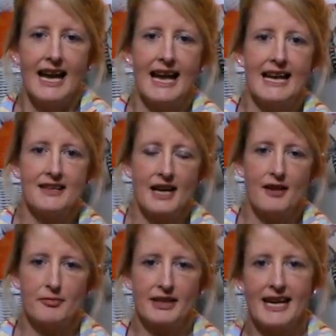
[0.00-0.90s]
and I
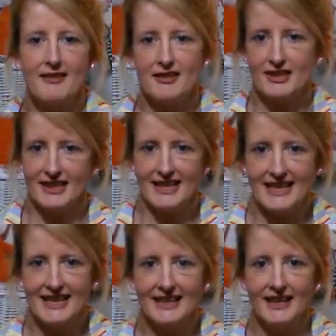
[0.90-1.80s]
have
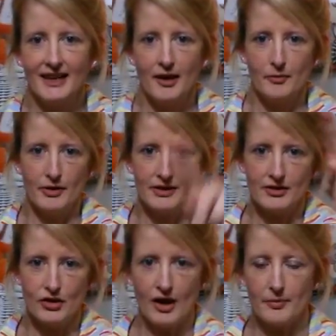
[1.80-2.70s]
precariously put the
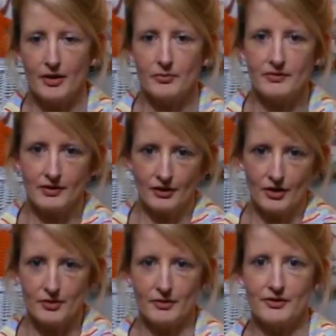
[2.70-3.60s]
tripod with the
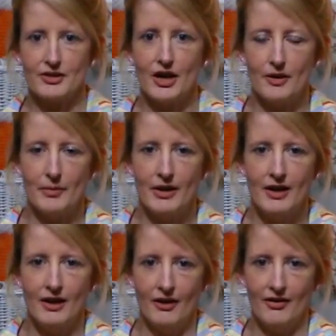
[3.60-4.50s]
globe on top
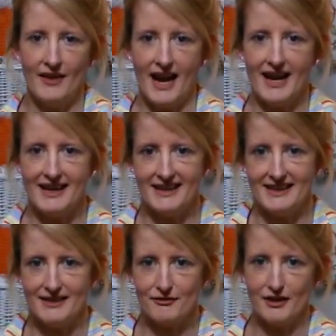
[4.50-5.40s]
on that, and
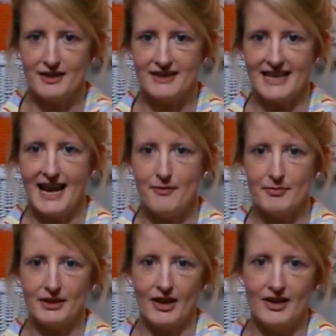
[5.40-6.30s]
then in front of that,
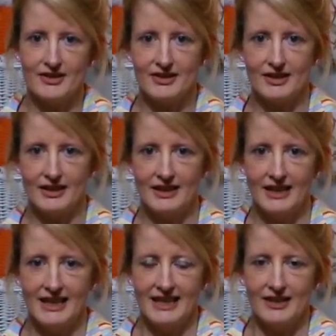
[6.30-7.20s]
because the
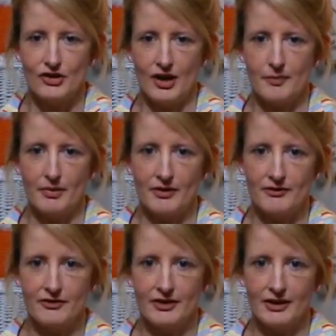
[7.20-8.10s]
tripod
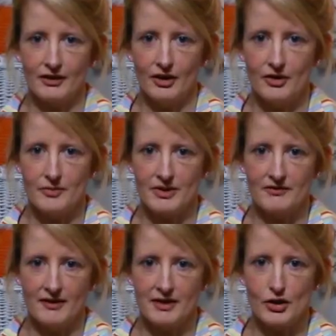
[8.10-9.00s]
for the globe is
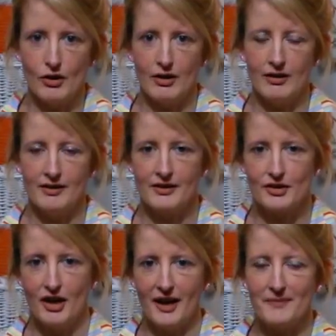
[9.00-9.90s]
very tall, the
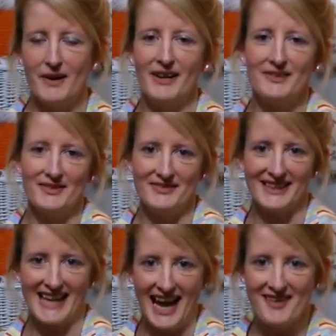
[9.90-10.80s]
tripod with
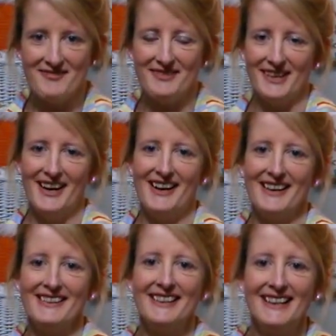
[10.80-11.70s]
the camera
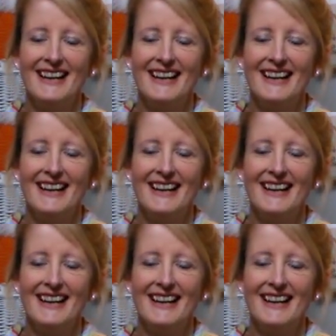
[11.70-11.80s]
on